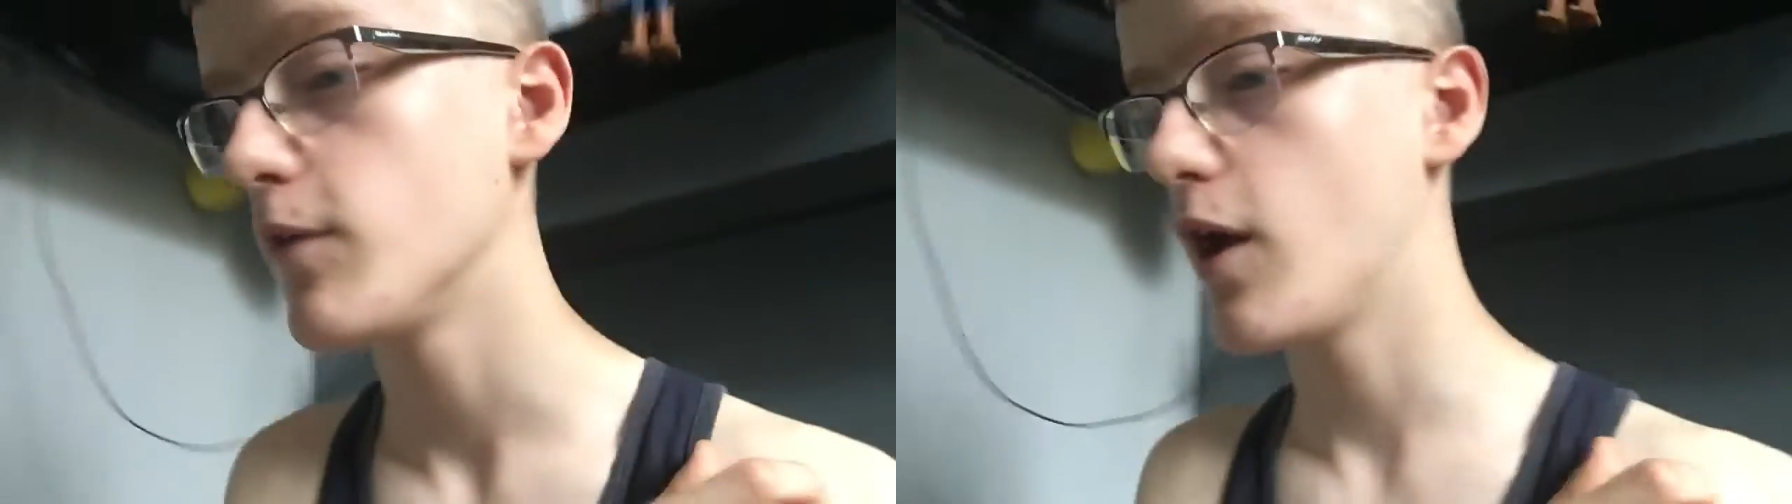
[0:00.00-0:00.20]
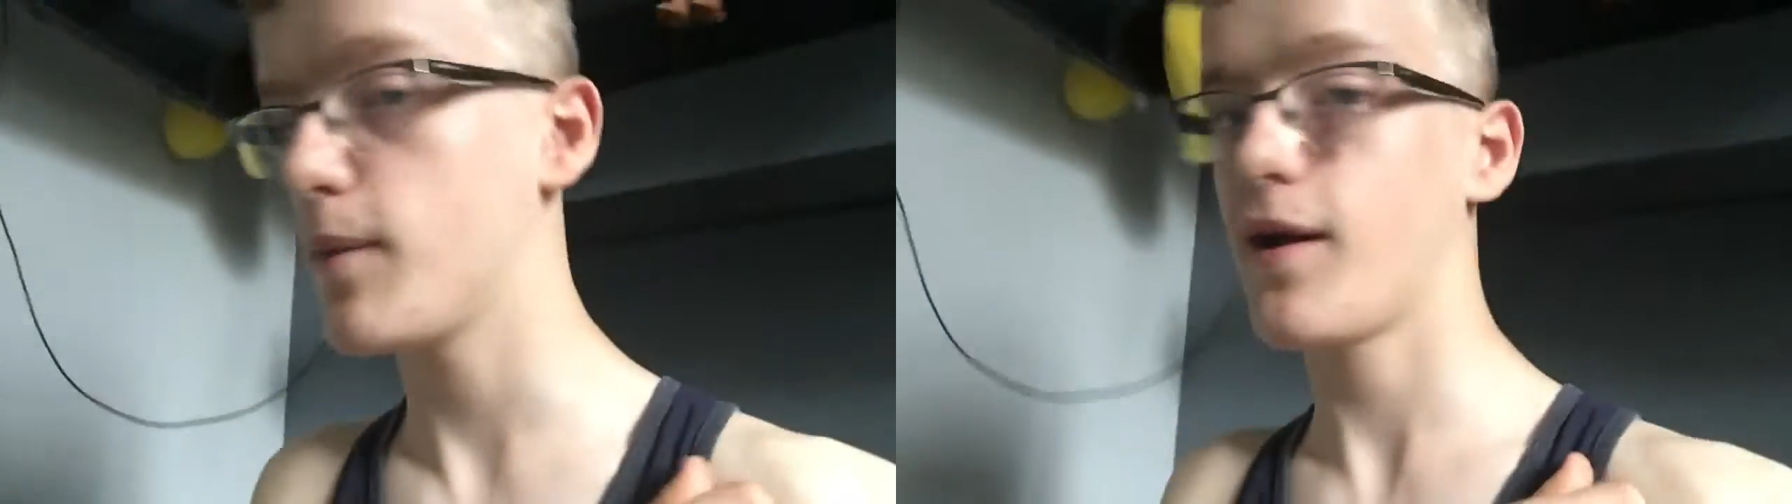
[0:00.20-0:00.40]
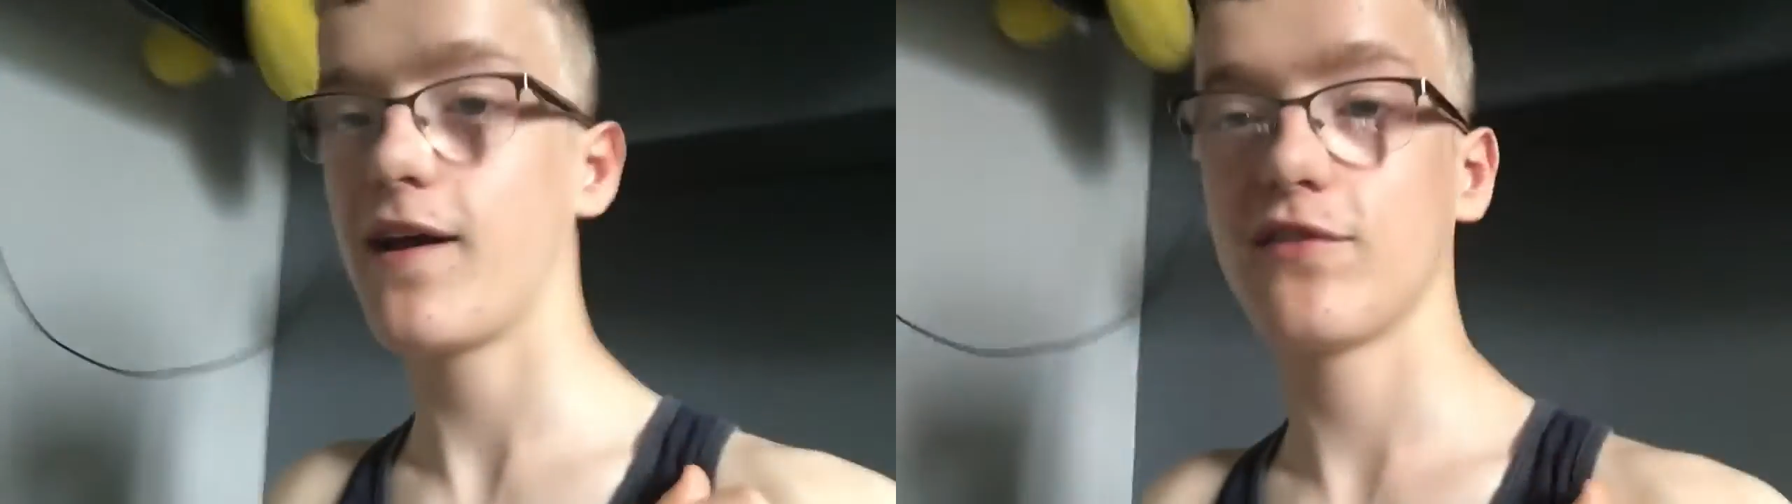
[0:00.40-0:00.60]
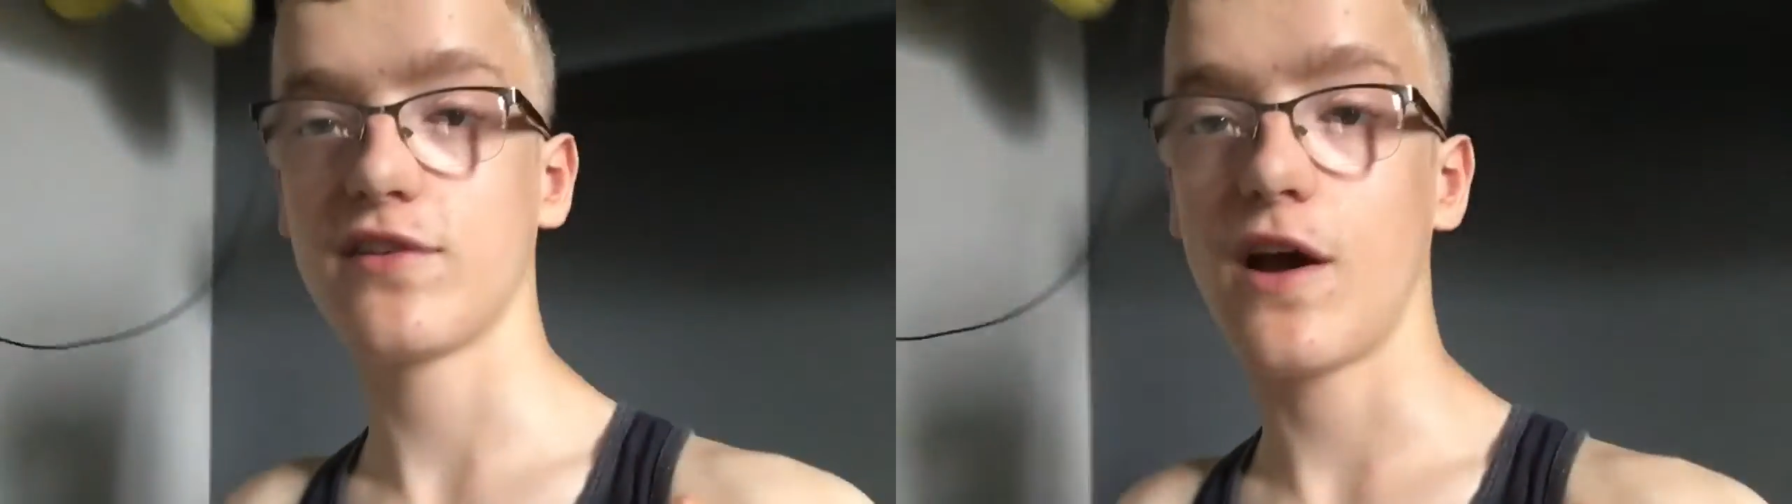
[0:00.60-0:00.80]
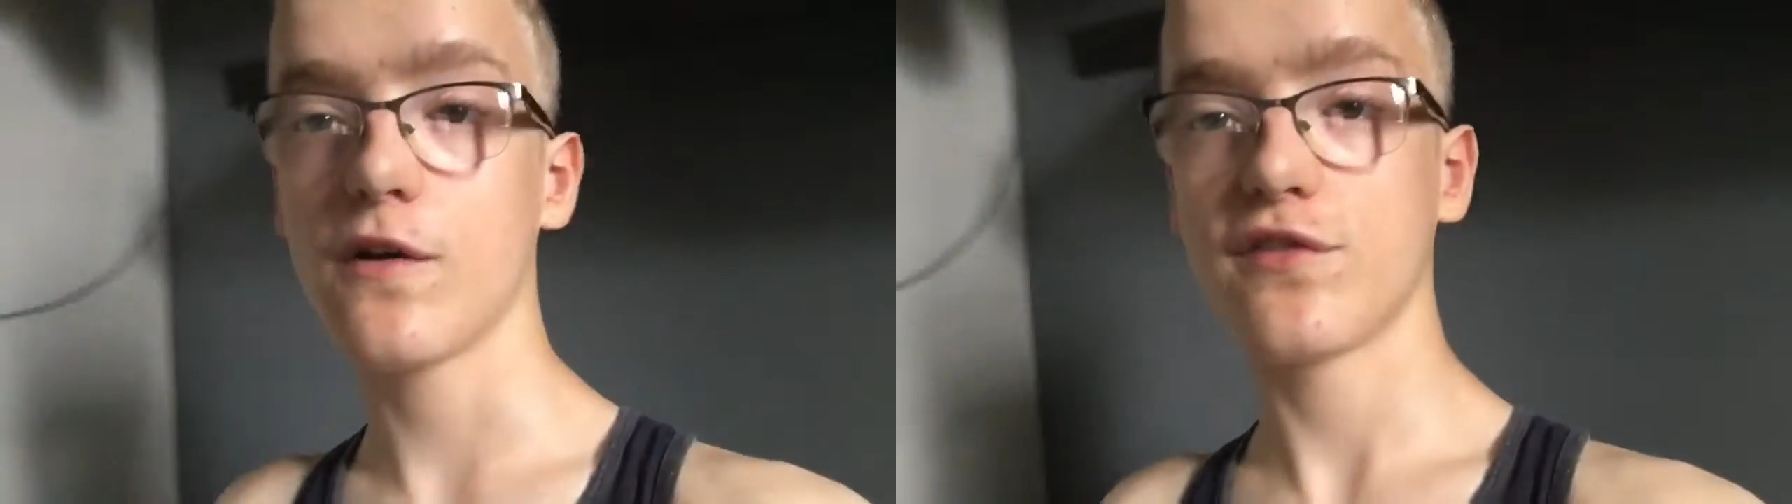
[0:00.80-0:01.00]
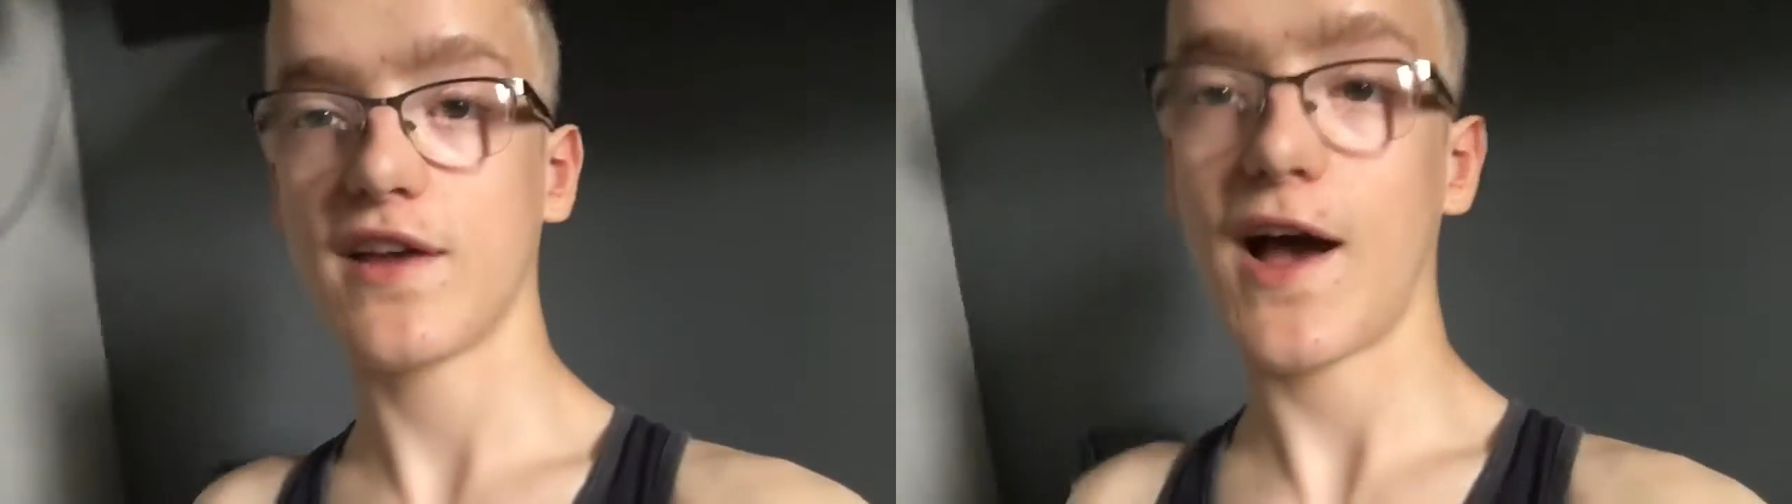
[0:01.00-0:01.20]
I obviously